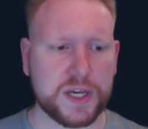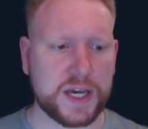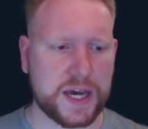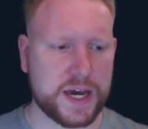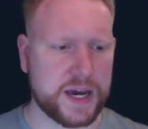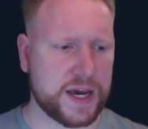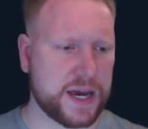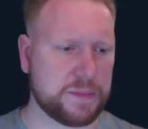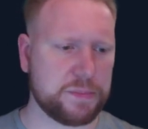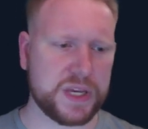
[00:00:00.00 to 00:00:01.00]

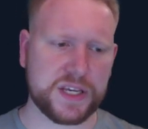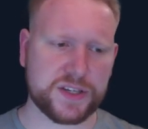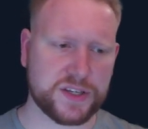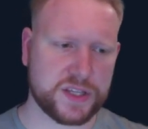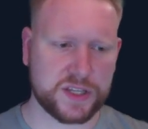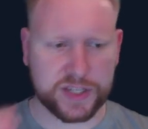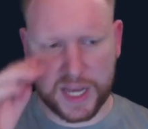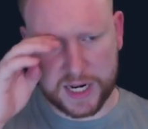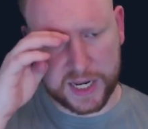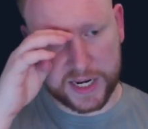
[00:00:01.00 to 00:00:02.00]
and Beast, the stat
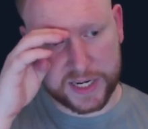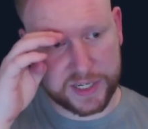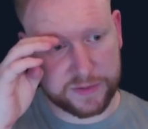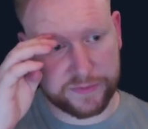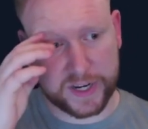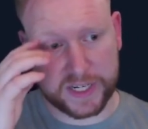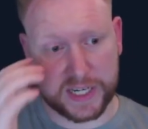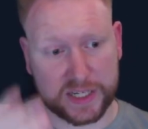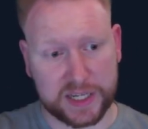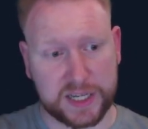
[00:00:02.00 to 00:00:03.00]
line isn't
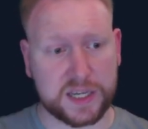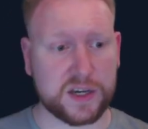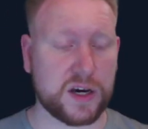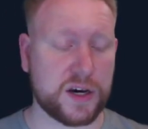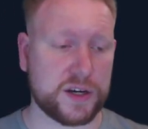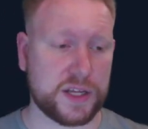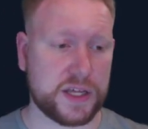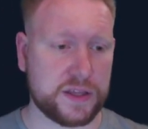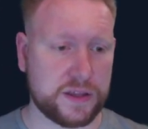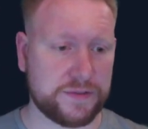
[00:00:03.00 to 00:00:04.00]
fantastic on
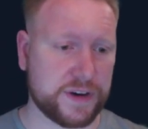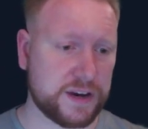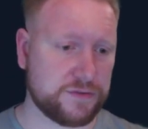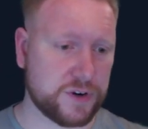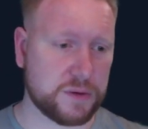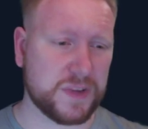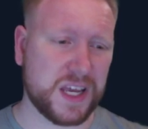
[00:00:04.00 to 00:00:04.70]
the 5-drop.